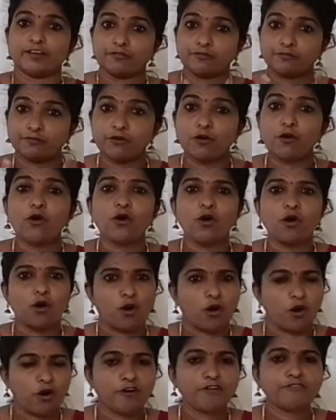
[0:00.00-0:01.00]
The flow
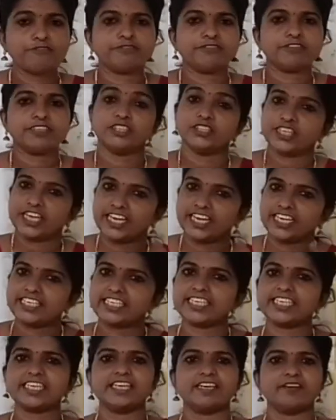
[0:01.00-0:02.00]
of
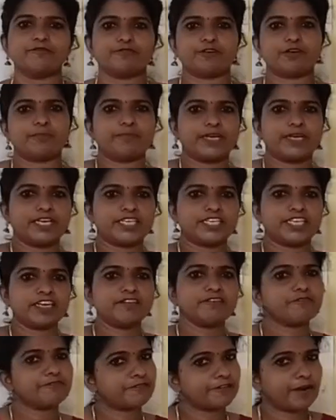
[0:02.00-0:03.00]
genetic
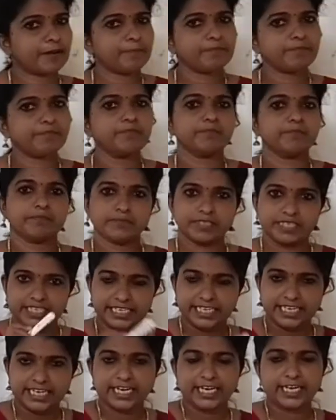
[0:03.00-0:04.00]
information from
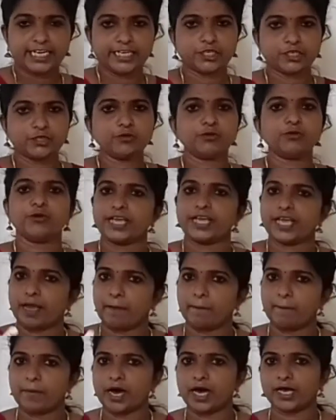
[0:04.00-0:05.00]
DNA to
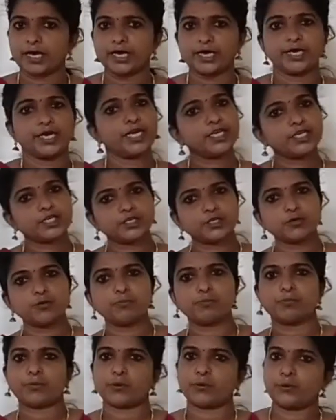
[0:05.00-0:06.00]
mRNA
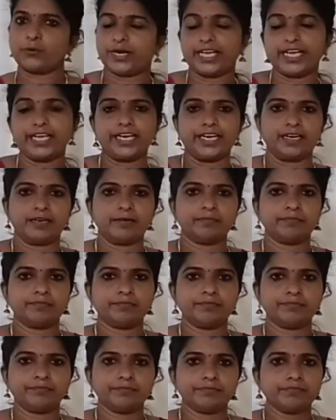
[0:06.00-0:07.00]
to protein.
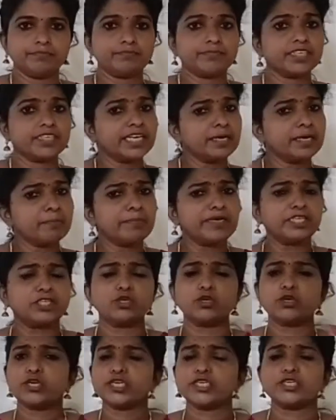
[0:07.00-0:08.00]
In
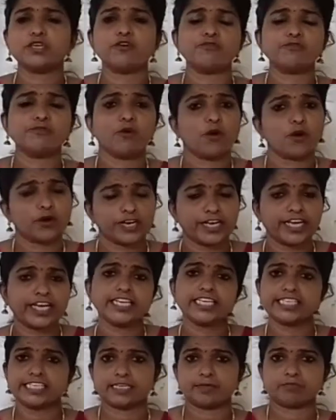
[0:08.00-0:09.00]
majority of
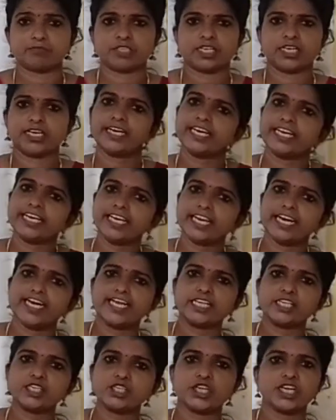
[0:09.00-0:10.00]
organisms,
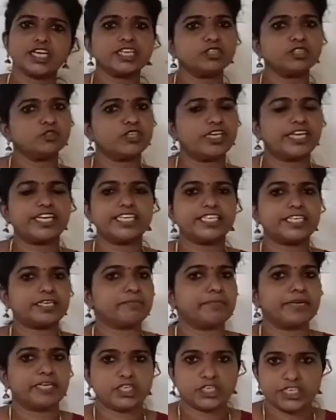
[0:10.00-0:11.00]
DNA is the
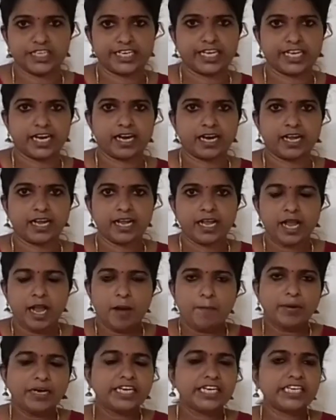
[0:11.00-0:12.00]
genetic material.
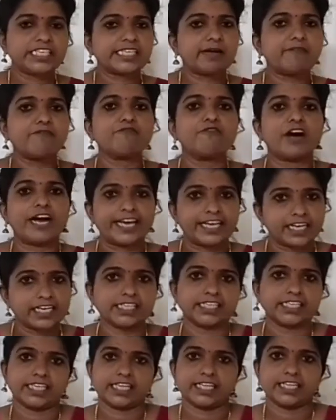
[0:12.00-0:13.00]
But in some
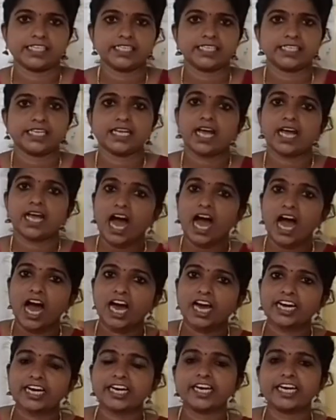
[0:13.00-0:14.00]
viruses,
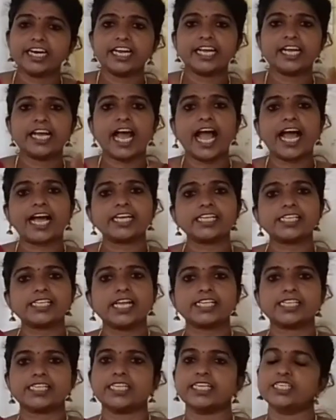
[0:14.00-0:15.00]
RNA
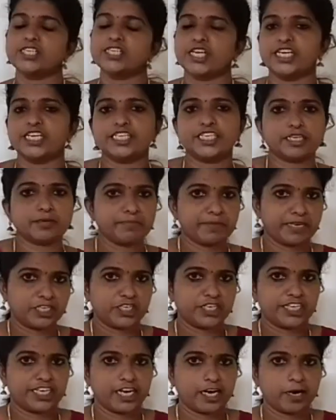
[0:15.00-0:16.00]
acts as the genetic
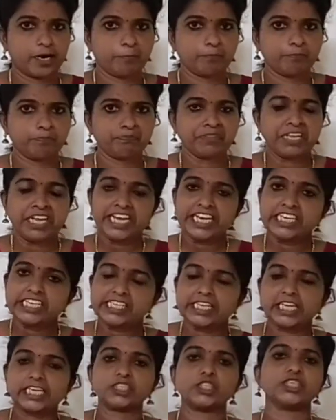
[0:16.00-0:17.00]
material.
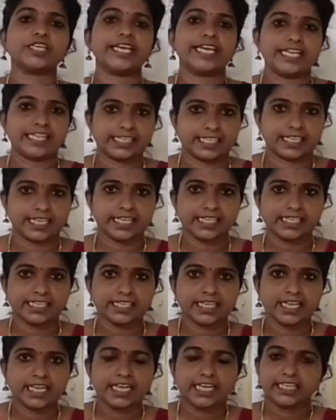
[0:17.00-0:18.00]
In such
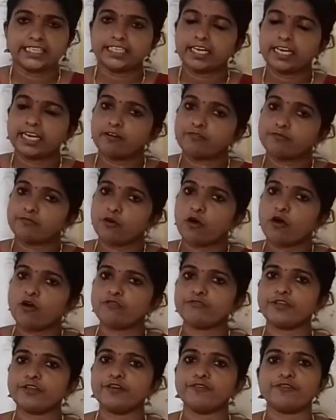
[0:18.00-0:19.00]
cases, the
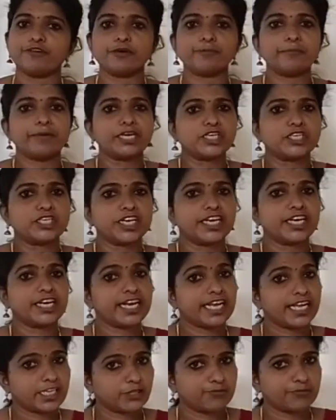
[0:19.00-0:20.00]
flow of
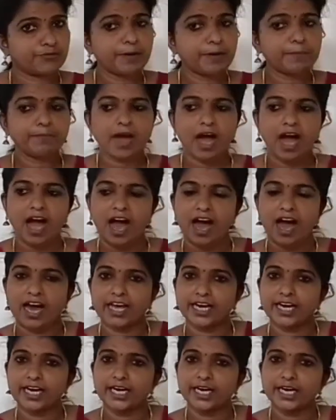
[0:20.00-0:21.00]
information is from
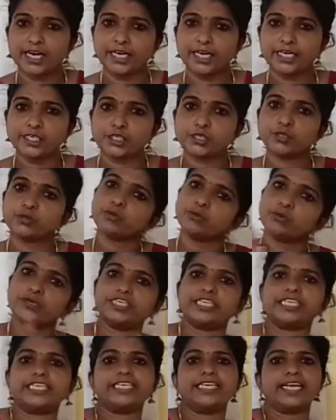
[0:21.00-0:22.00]
RNA to
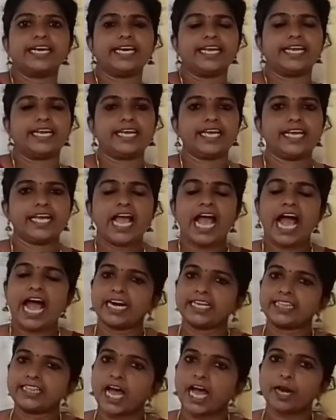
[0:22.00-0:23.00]
DNA,
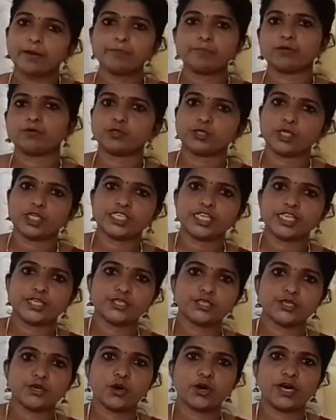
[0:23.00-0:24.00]
and that process
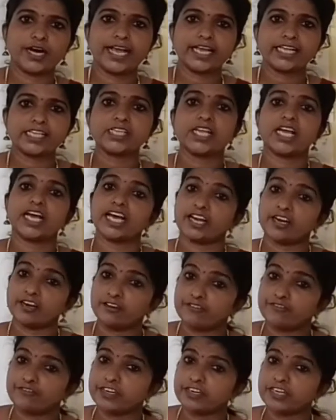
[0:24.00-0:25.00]
is known as
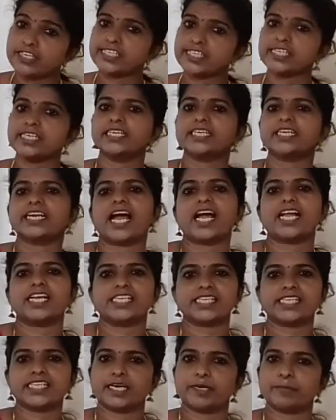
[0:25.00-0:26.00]
reverse
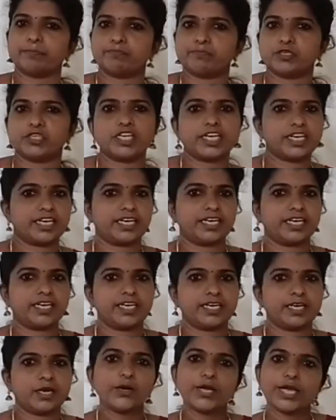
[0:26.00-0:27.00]
transcription.
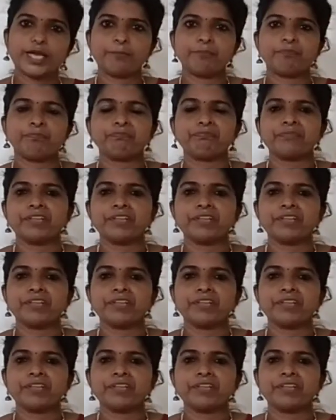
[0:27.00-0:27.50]
Okay.